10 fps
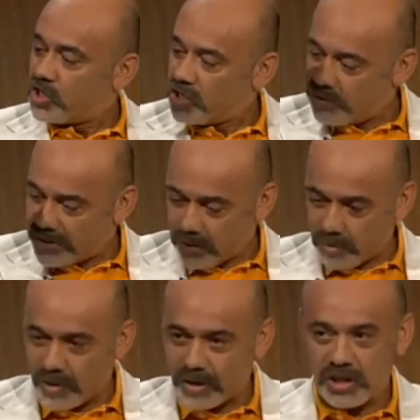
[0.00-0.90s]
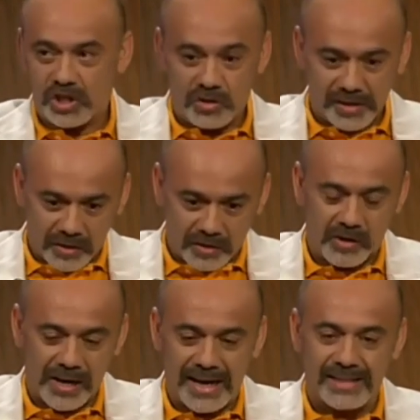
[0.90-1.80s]
She looks at her body, she looks at
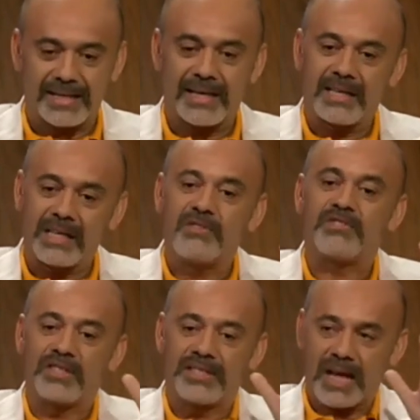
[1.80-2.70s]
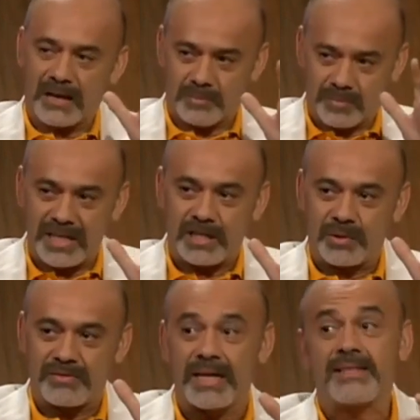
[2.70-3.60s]
her legs, and if she's pleased
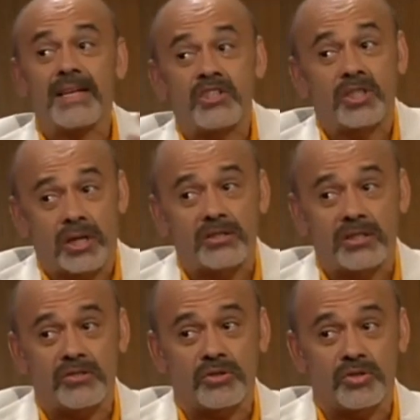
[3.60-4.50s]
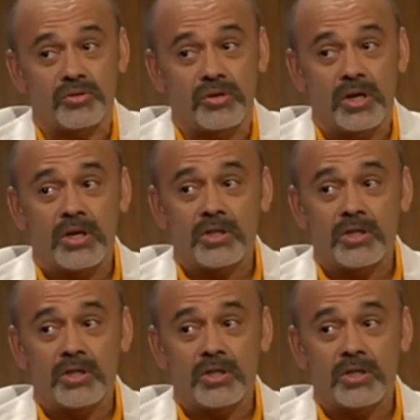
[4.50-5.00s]
with that, then she considers the shoe.